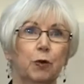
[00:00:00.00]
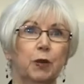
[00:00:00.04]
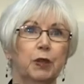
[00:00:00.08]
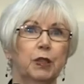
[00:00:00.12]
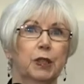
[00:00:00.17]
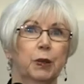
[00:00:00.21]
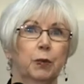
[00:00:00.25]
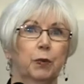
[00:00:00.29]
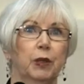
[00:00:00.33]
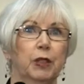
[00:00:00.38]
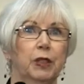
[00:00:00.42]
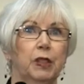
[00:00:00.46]

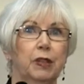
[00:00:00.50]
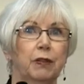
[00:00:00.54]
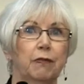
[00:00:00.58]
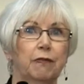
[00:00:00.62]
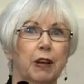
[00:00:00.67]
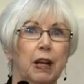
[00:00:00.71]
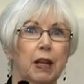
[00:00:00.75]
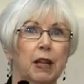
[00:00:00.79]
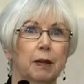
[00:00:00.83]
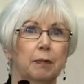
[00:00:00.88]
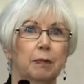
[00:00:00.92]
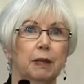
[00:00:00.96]
was
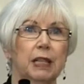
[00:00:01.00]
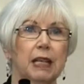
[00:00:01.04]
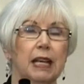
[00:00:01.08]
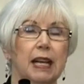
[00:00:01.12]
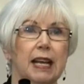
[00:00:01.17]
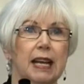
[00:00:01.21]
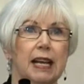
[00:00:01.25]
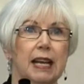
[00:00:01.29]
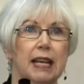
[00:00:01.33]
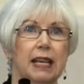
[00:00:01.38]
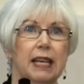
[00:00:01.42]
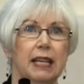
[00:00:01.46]
developed
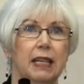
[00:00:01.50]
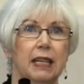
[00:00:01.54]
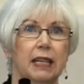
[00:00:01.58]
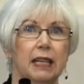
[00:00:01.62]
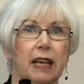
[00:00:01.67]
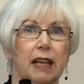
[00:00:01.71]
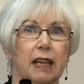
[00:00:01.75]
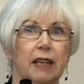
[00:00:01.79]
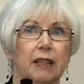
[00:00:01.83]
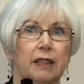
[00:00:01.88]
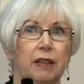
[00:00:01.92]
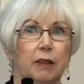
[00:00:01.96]

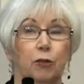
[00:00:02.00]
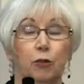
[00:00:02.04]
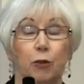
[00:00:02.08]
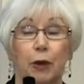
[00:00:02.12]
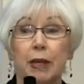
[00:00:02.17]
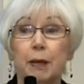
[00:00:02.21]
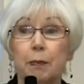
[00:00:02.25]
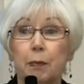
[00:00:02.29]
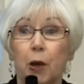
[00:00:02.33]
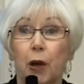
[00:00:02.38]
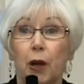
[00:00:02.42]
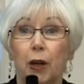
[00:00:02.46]
as a
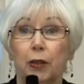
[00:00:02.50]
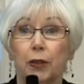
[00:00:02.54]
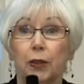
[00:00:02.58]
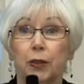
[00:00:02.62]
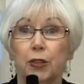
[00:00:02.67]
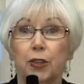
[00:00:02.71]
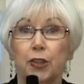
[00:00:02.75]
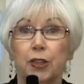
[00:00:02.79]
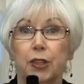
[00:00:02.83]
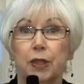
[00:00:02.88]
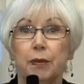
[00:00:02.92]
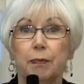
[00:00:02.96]
great
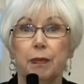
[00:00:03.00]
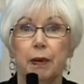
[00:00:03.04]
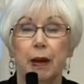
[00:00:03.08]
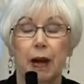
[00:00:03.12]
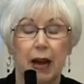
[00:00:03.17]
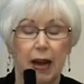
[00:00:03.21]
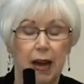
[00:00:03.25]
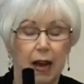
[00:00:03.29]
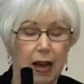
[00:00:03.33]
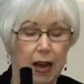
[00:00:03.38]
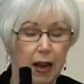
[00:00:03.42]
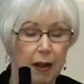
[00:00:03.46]
partnership
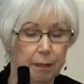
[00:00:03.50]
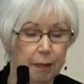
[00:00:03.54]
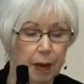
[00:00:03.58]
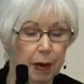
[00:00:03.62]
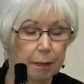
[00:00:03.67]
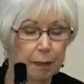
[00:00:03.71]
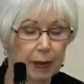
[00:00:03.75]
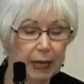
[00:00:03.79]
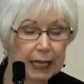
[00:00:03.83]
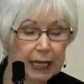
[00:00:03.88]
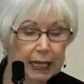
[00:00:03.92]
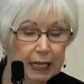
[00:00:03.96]

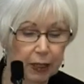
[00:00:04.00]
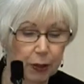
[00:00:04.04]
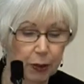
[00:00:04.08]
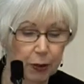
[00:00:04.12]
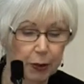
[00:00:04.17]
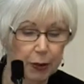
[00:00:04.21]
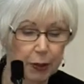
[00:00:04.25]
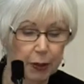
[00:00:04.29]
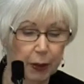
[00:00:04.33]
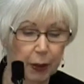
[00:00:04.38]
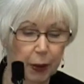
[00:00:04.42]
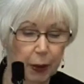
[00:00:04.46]
many
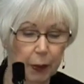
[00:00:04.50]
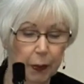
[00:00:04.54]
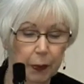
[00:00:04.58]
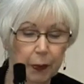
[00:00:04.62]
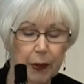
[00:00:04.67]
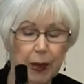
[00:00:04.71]
years ago.